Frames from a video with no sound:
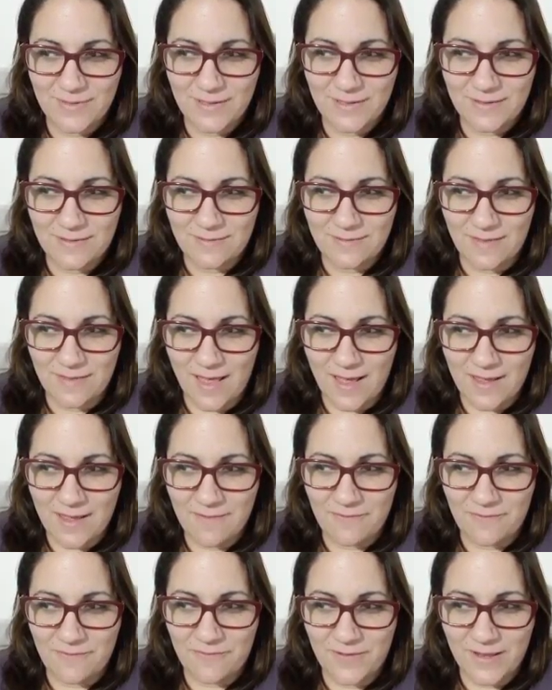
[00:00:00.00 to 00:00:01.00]
it's like
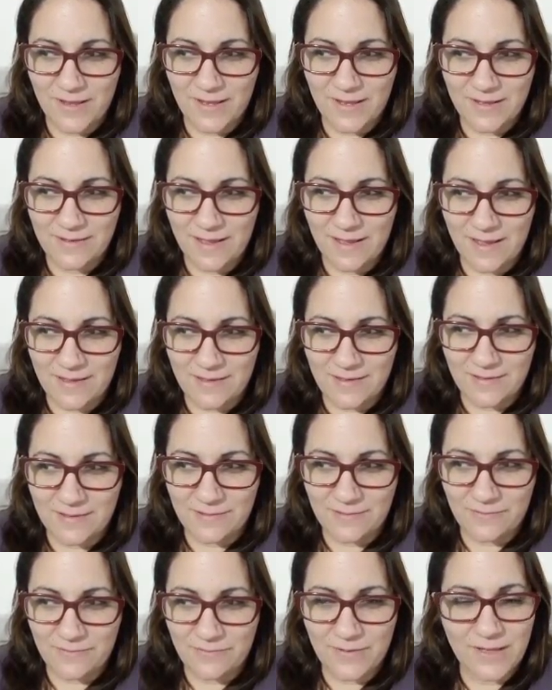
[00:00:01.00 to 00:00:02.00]
I'm feeling that
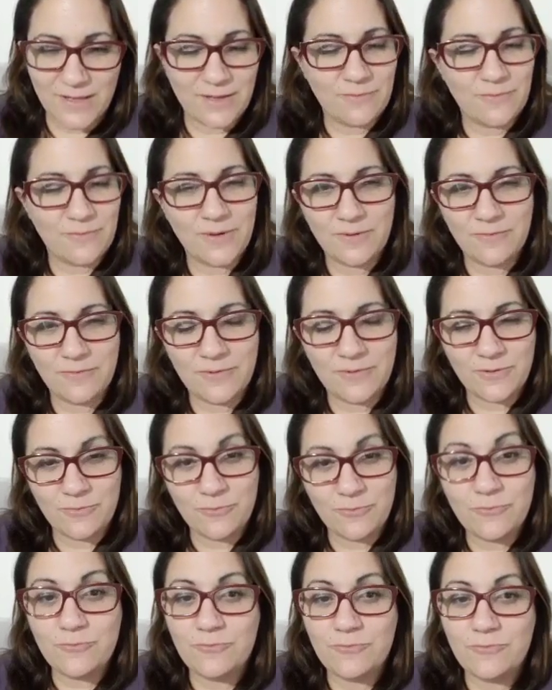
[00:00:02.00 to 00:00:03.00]
he's filling me with
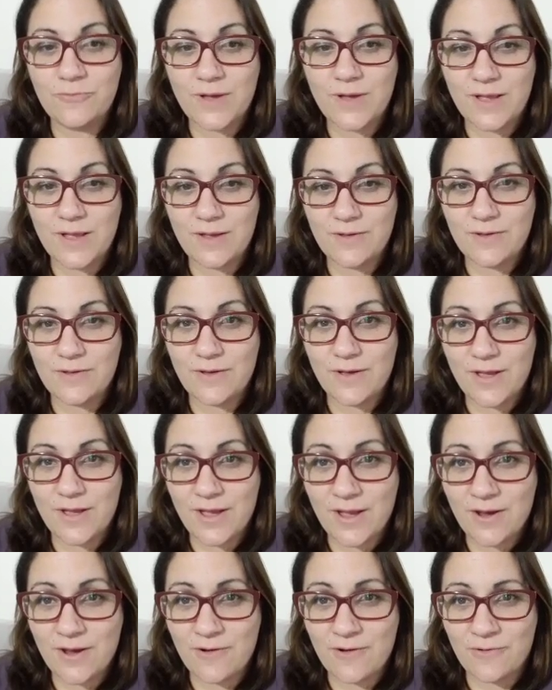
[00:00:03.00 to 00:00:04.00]

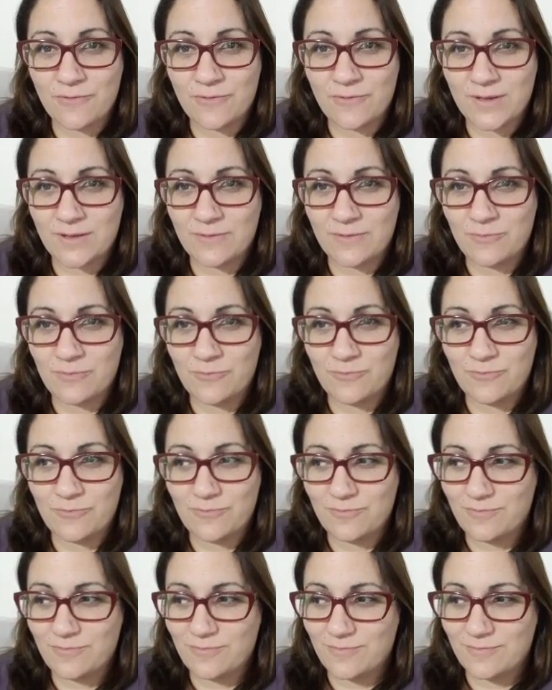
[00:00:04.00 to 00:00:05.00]
air, with
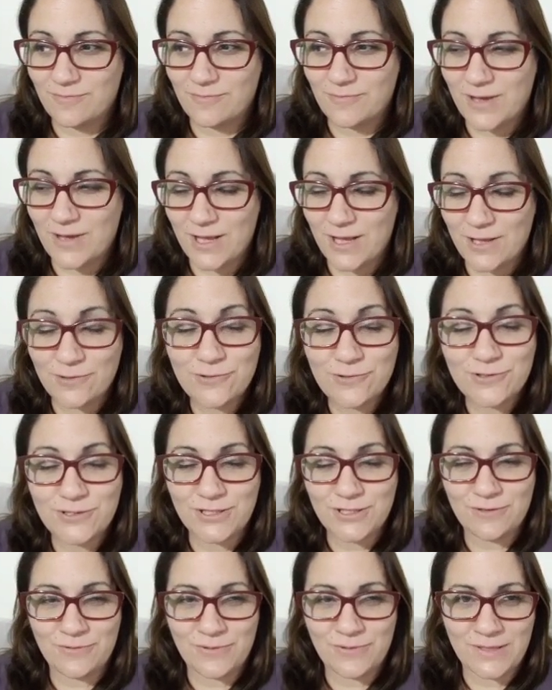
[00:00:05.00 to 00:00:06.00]

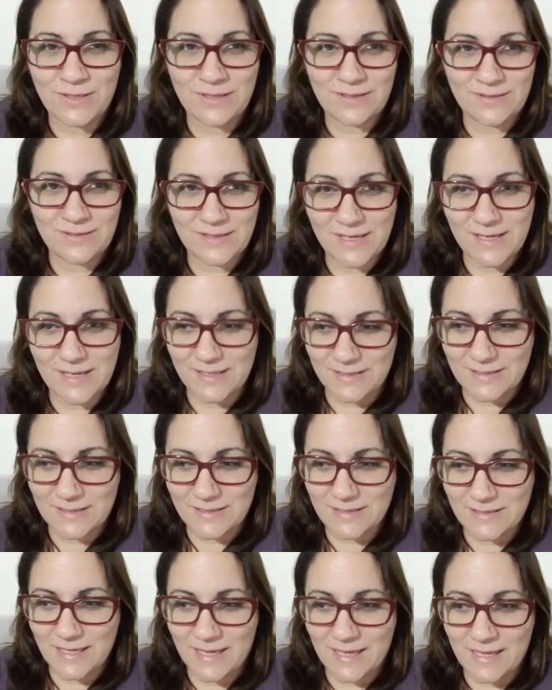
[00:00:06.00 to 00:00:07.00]
energy, with his
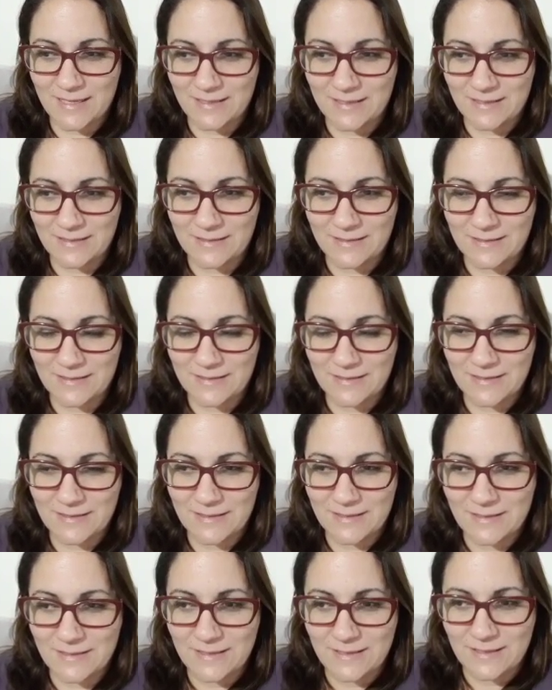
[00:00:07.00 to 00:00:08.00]
kiss. And
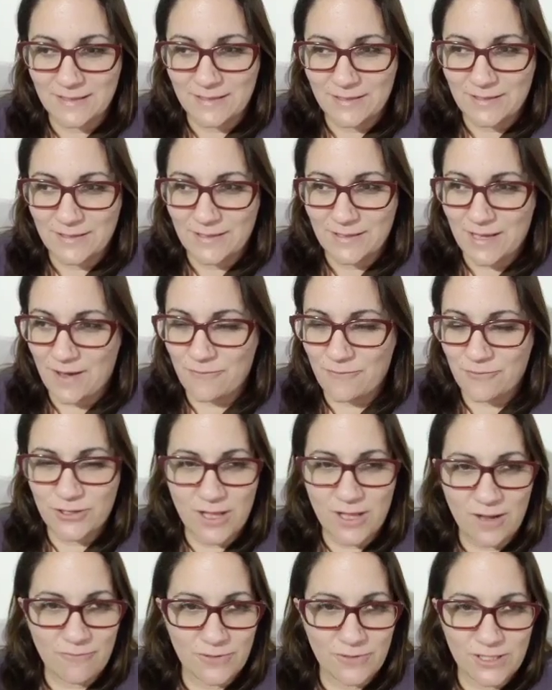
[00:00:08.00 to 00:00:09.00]
every
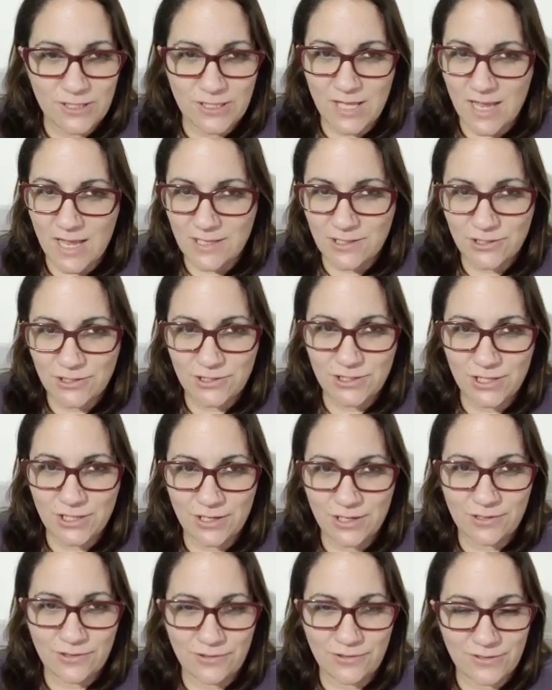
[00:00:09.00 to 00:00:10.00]
time we touch each
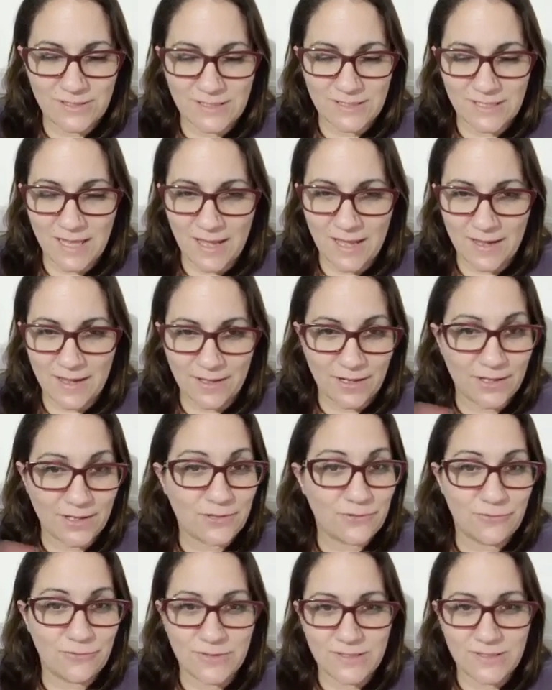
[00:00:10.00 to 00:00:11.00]
other, it's like
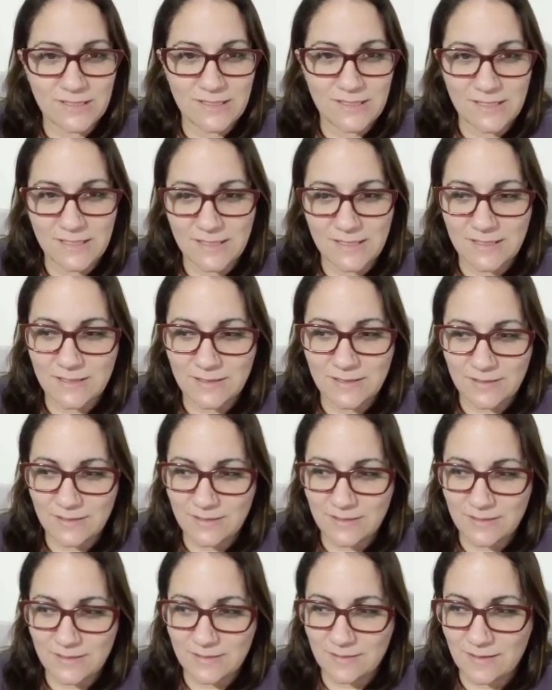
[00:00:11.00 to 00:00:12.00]
electricity.
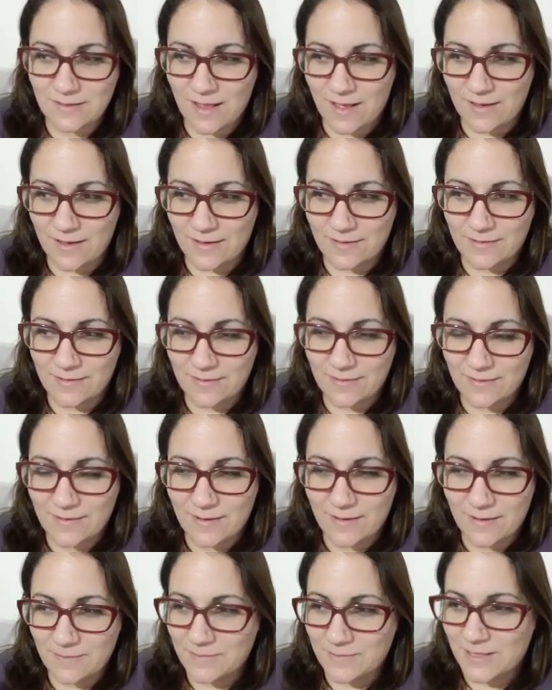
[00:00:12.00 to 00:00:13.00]
It's like
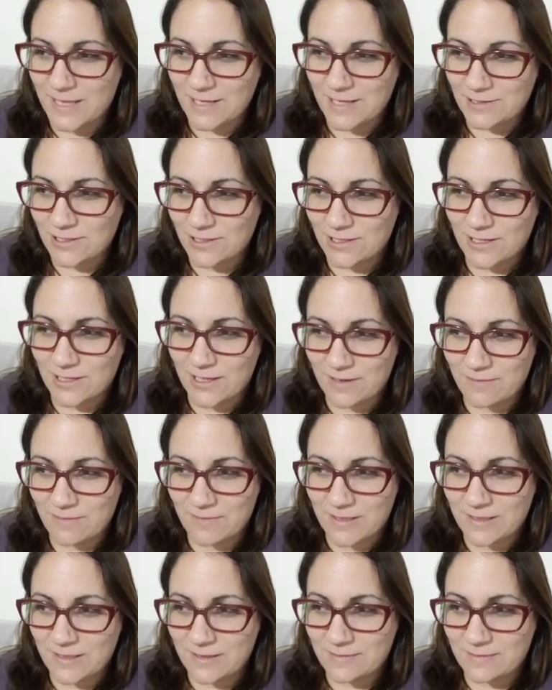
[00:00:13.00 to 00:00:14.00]
I'm touching him
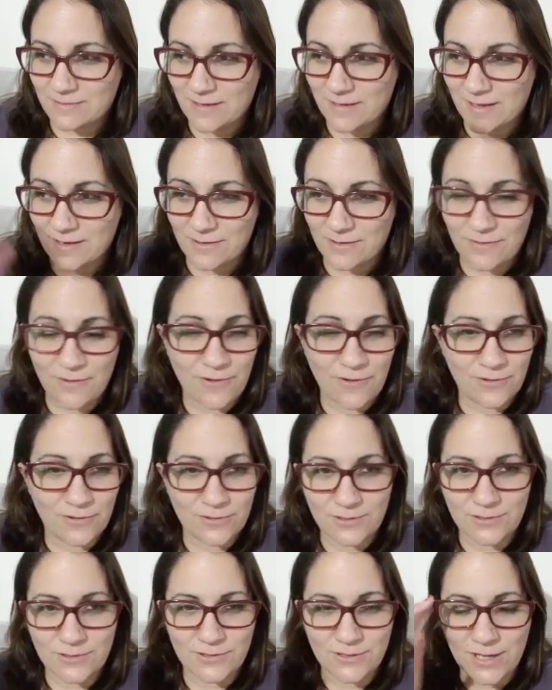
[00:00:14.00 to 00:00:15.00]
and he's getting all
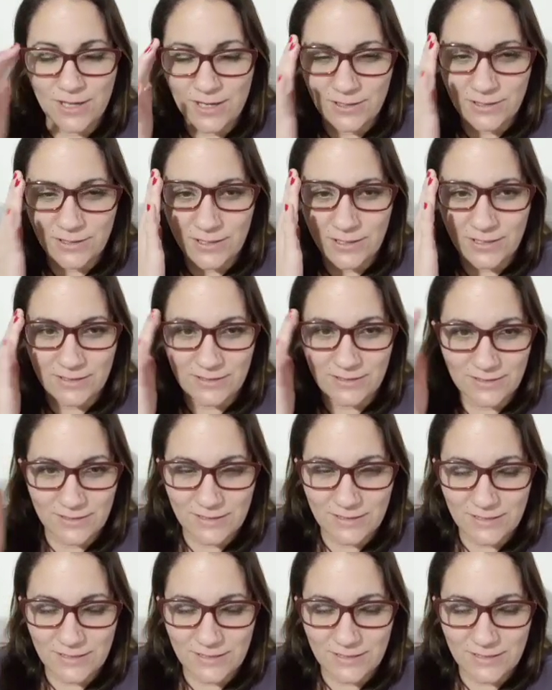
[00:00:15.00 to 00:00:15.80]
turned on, and